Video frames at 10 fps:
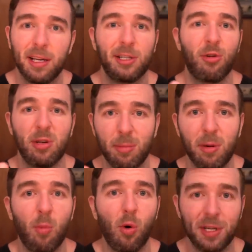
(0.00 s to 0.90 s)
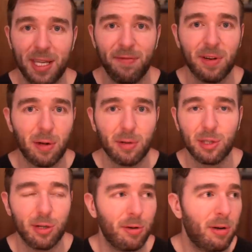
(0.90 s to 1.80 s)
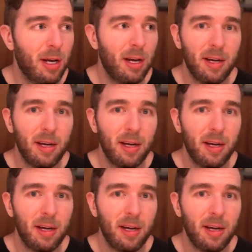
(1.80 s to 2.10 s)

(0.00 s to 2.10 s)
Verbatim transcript: It's going to be more difficult to